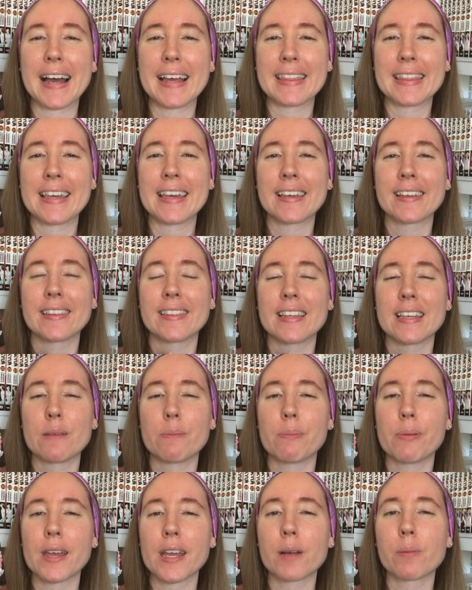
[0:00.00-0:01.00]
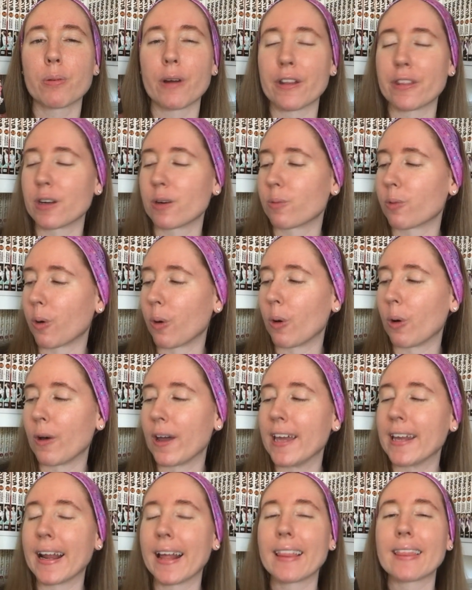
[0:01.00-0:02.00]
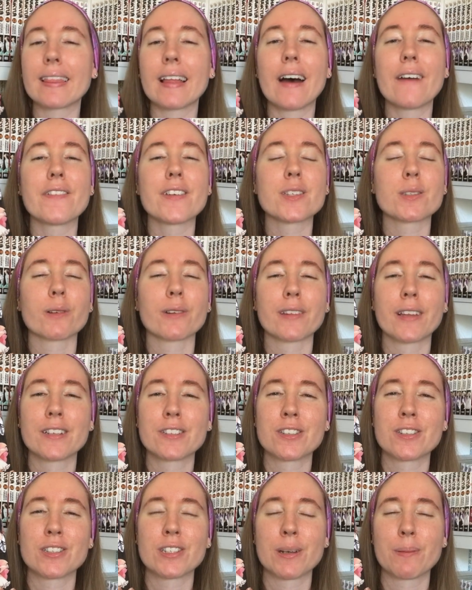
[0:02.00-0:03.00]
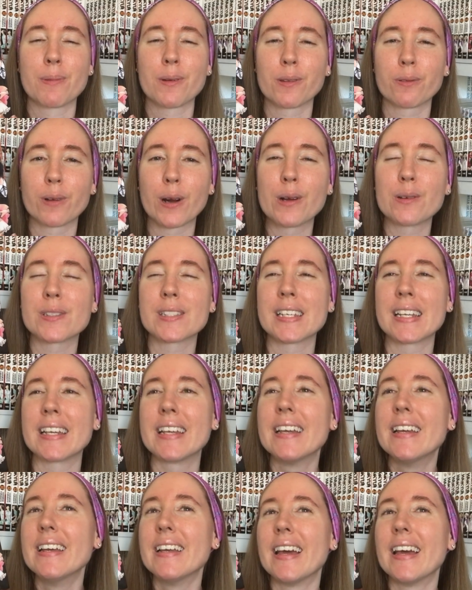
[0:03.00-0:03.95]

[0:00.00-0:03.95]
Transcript: I think, the big brother role, and I love his relationship with Rozi,